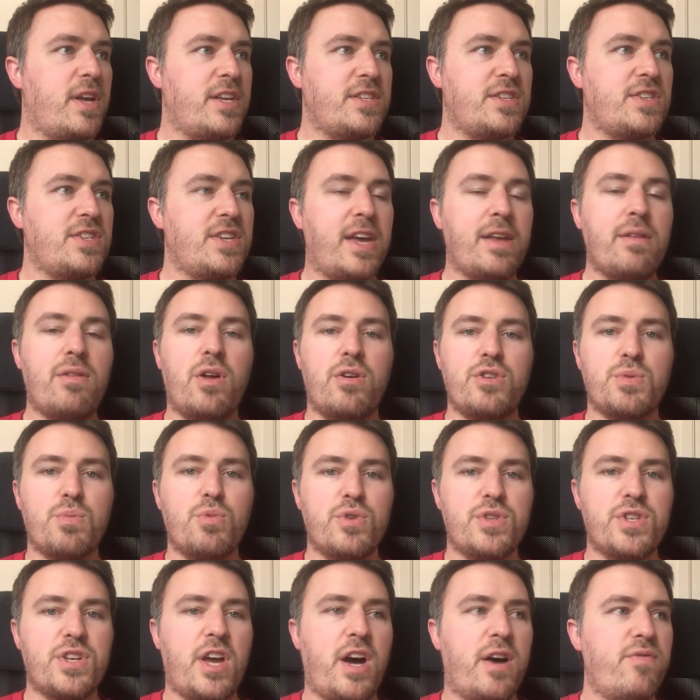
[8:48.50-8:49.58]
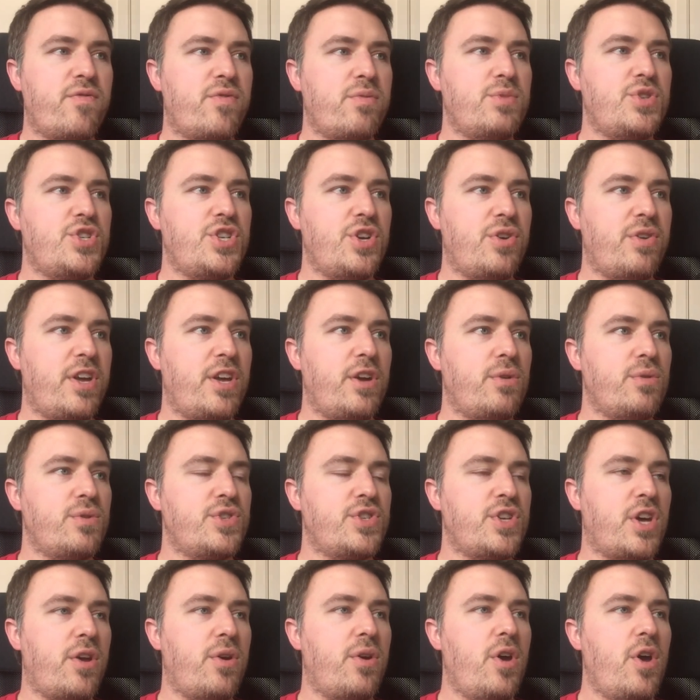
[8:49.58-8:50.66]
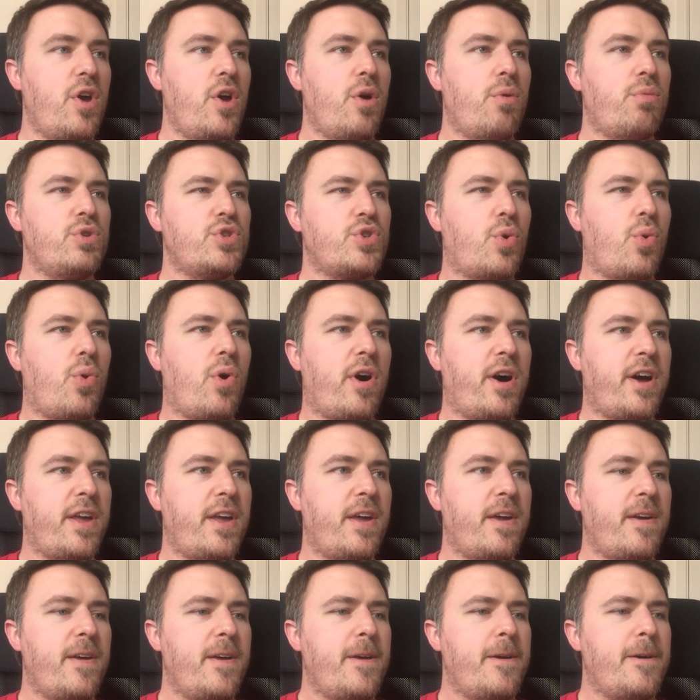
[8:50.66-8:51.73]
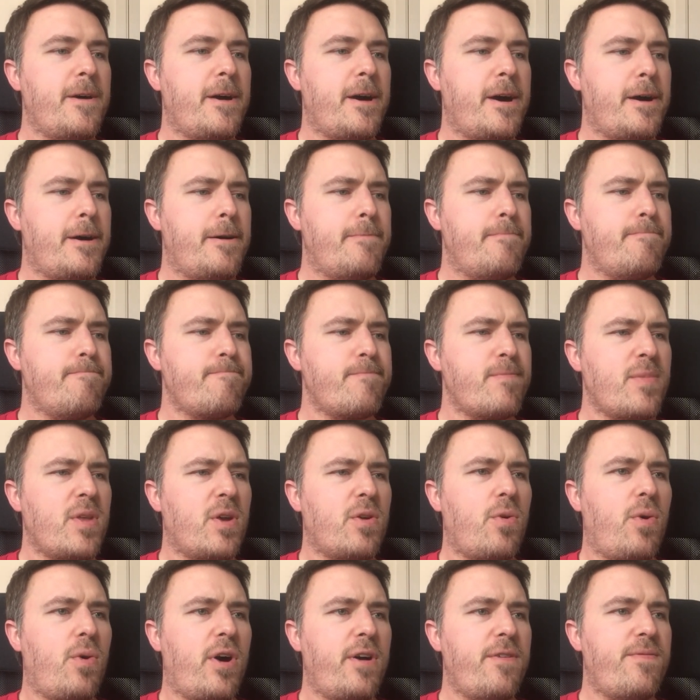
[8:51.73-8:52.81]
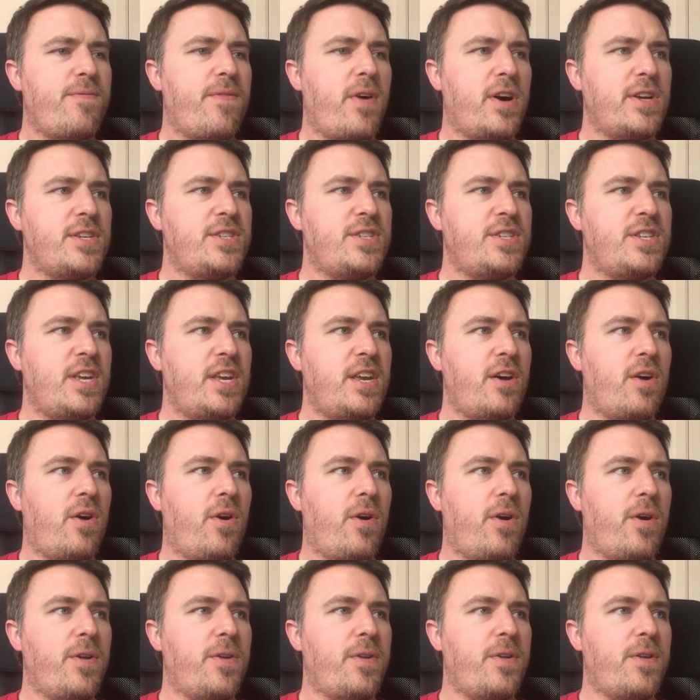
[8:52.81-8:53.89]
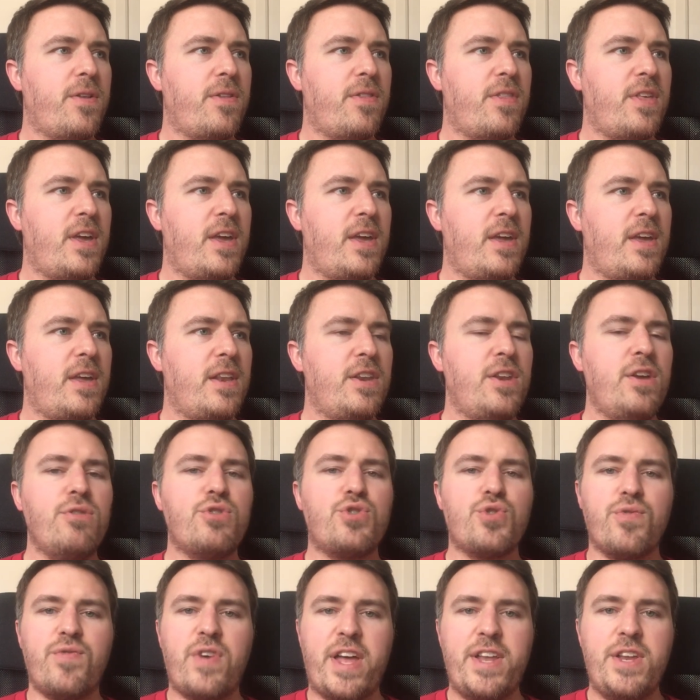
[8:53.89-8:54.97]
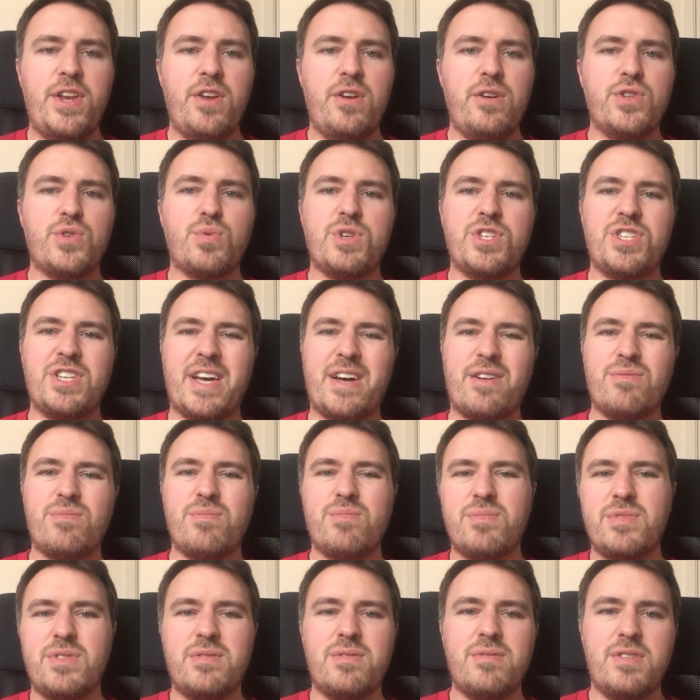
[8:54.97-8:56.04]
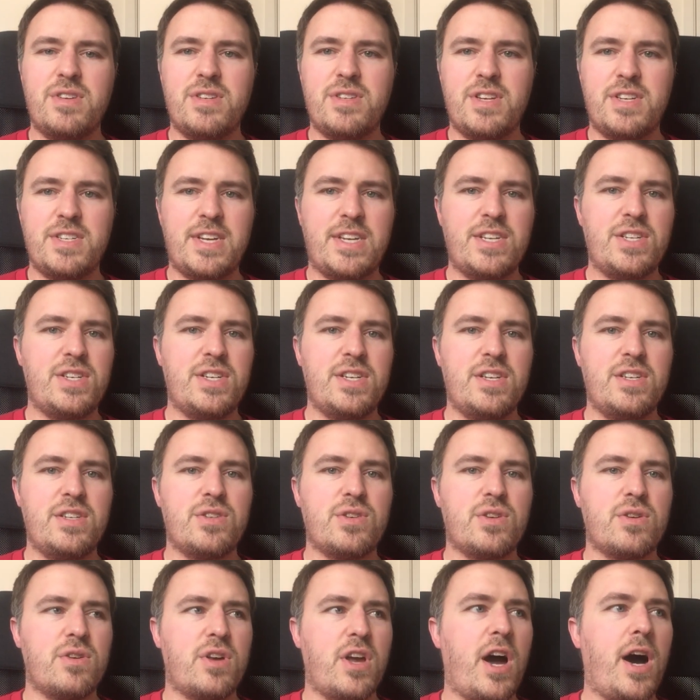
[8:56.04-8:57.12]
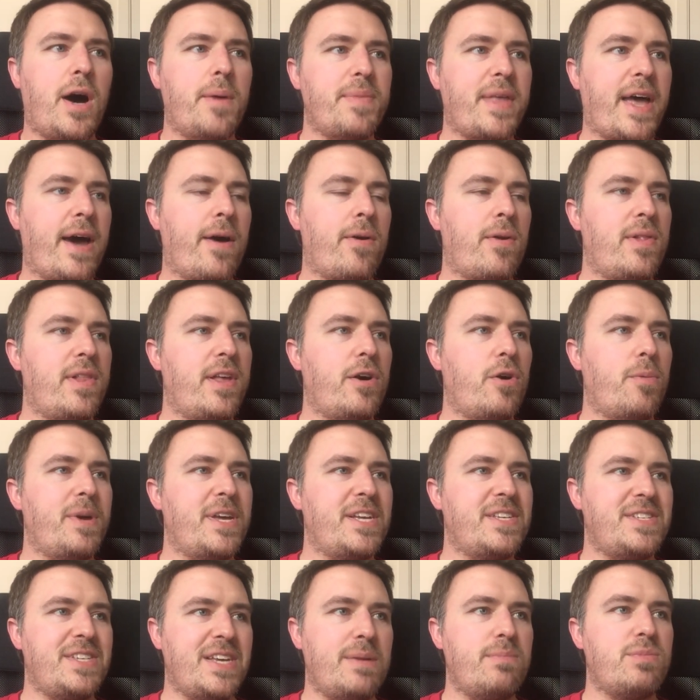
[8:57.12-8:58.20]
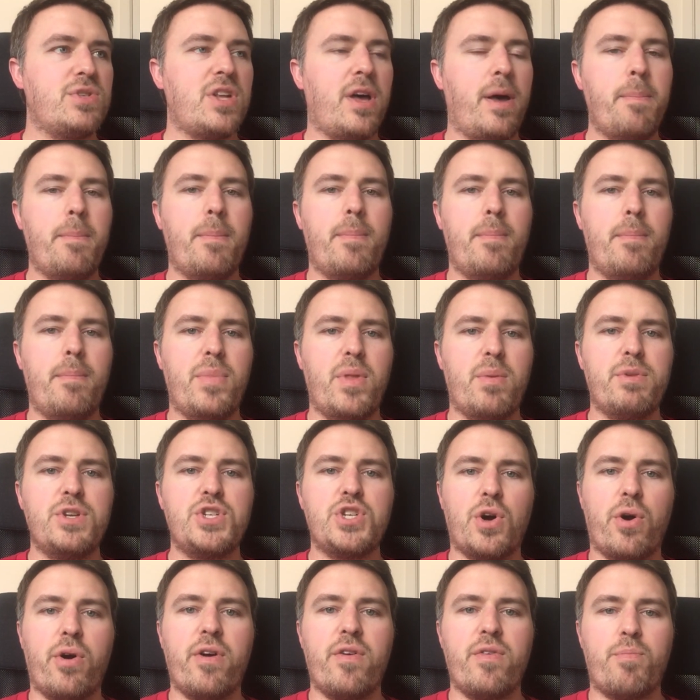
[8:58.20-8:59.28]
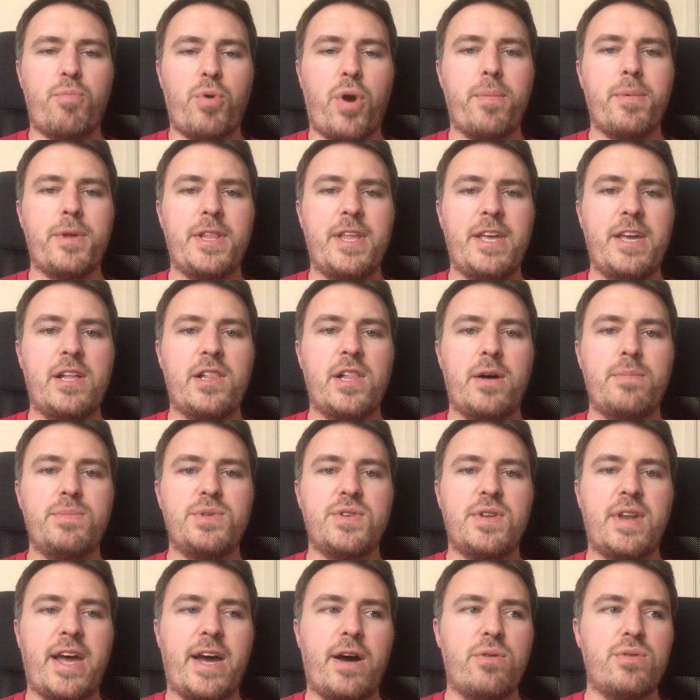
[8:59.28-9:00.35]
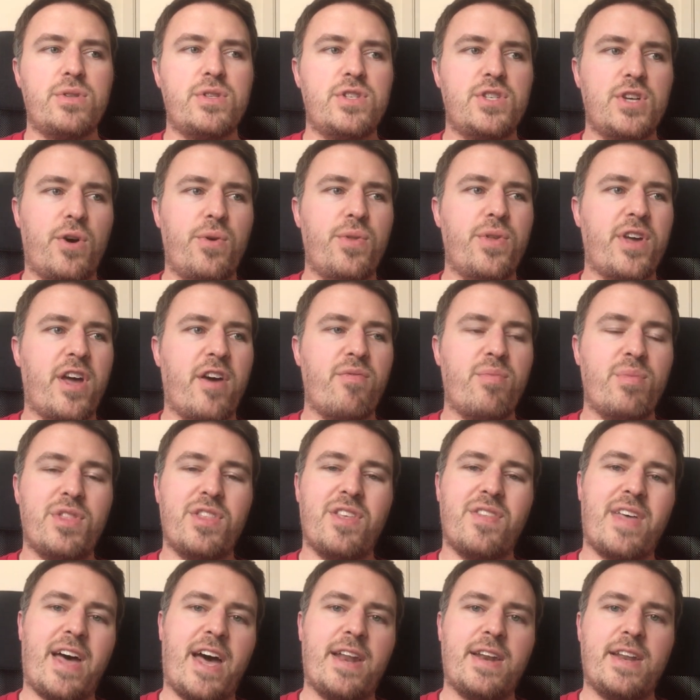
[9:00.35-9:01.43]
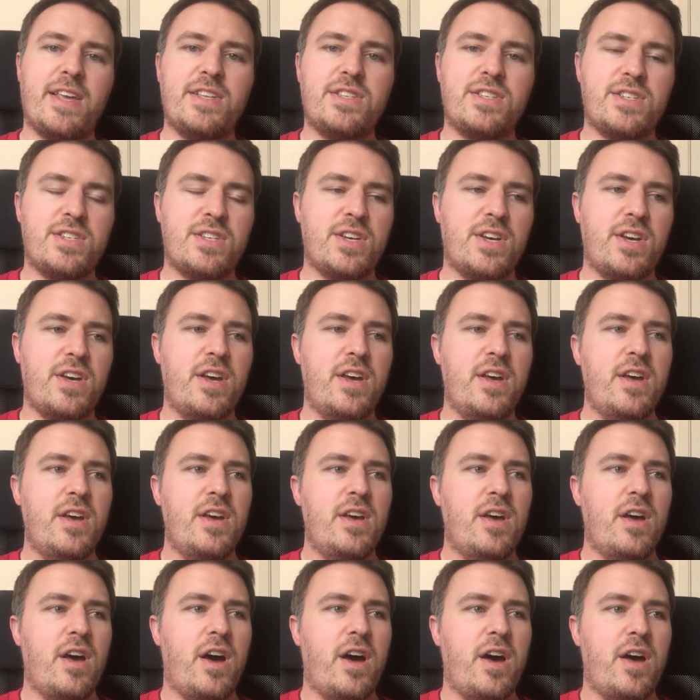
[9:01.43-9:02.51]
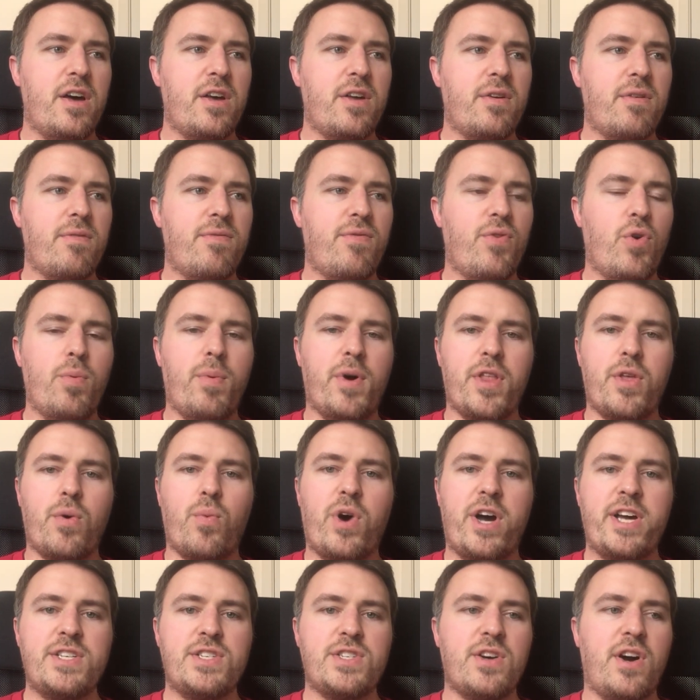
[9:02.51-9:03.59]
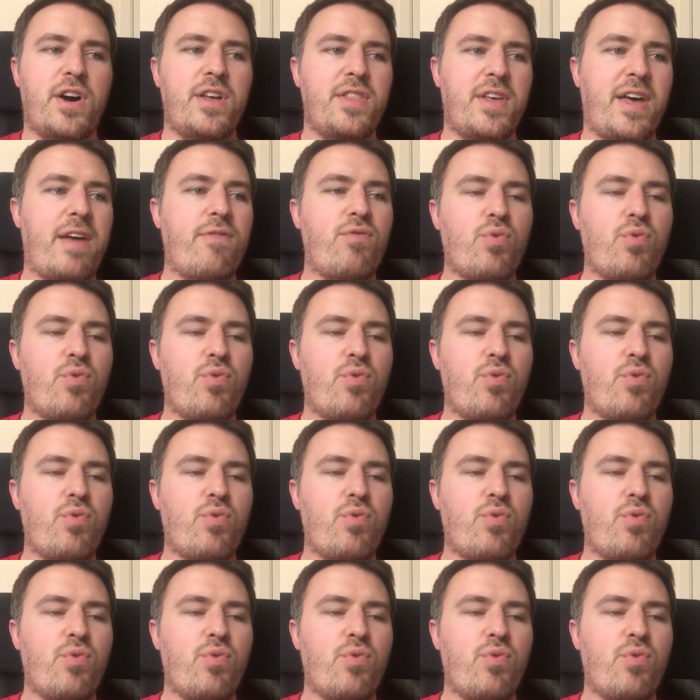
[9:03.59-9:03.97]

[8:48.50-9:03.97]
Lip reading: As I say, lots more to come from Stuart. He also was quite feisty on the neutral venues, which now essentially has calmed down a little bit. It seems like the majority of the Premier League clubs are now told the government that that needs to fall by the wayside, that